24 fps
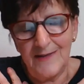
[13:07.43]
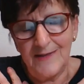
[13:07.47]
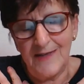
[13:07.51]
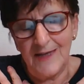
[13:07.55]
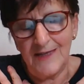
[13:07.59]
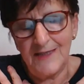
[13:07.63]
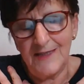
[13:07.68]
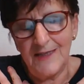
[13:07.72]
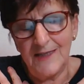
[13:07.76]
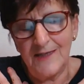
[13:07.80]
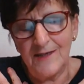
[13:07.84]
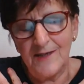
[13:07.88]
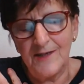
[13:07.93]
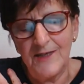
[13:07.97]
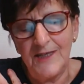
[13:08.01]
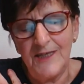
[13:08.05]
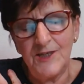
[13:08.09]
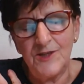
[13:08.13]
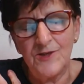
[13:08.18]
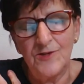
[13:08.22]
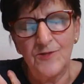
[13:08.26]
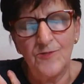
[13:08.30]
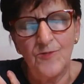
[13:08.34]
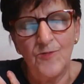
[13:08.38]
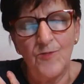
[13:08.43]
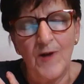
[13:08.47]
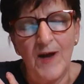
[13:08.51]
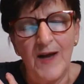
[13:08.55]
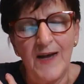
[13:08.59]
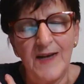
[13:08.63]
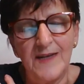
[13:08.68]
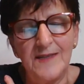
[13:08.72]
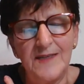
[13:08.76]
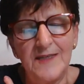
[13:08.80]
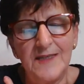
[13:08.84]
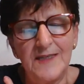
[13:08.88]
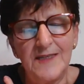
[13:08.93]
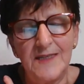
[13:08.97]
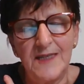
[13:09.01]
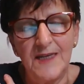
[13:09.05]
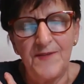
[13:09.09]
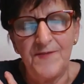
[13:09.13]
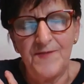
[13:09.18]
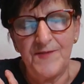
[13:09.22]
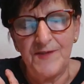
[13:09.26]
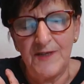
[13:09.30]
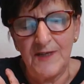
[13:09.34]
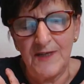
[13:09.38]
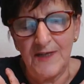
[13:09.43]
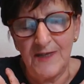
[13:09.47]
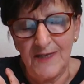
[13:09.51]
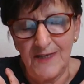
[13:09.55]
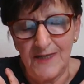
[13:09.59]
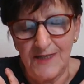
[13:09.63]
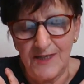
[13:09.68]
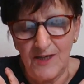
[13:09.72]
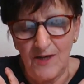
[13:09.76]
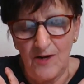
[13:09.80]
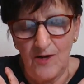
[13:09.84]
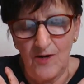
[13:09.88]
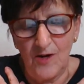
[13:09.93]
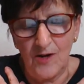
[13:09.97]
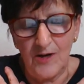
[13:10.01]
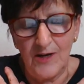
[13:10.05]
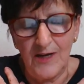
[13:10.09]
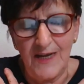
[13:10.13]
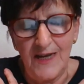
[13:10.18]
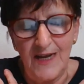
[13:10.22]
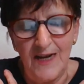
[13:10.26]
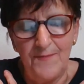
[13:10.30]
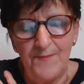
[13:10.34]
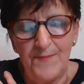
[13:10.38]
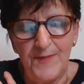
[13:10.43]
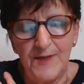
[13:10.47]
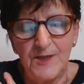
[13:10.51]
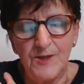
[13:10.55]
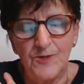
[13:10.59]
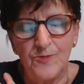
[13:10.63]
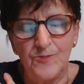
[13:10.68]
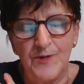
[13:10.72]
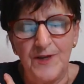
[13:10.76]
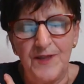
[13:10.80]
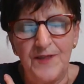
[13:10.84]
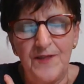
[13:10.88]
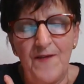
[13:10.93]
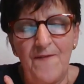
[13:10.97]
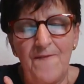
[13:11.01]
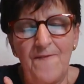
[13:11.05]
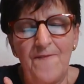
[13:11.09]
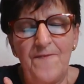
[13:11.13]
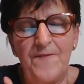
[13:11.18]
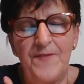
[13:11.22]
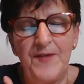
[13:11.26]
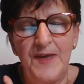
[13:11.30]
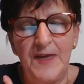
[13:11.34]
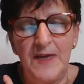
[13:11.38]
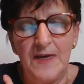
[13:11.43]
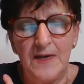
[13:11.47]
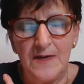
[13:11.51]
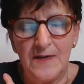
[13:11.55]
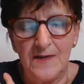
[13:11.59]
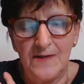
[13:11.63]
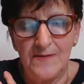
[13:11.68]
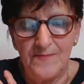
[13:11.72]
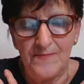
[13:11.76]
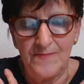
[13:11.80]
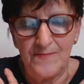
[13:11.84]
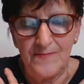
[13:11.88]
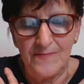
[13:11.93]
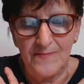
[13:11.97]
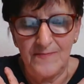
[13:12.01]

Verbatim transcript: And that's the reason why this safety energy lock helps us with fear